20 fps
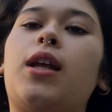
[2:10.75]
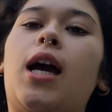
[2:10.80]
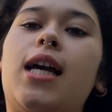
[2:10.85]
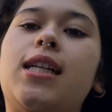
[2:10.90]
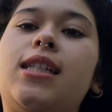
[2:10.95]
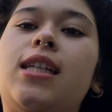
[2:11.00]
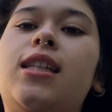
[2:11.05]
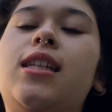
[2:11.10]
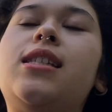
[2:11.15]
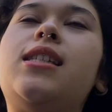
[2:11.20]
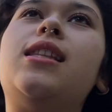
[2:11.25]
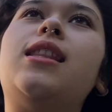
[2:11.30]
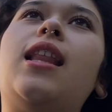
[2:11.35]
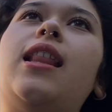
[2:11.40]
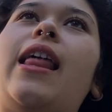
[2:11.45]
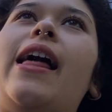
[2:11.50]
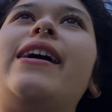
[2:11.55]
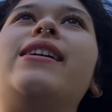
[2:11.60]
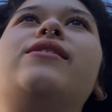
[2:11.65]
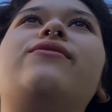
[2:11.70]
I said this in the
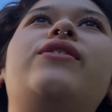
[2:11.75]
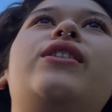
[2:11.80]
last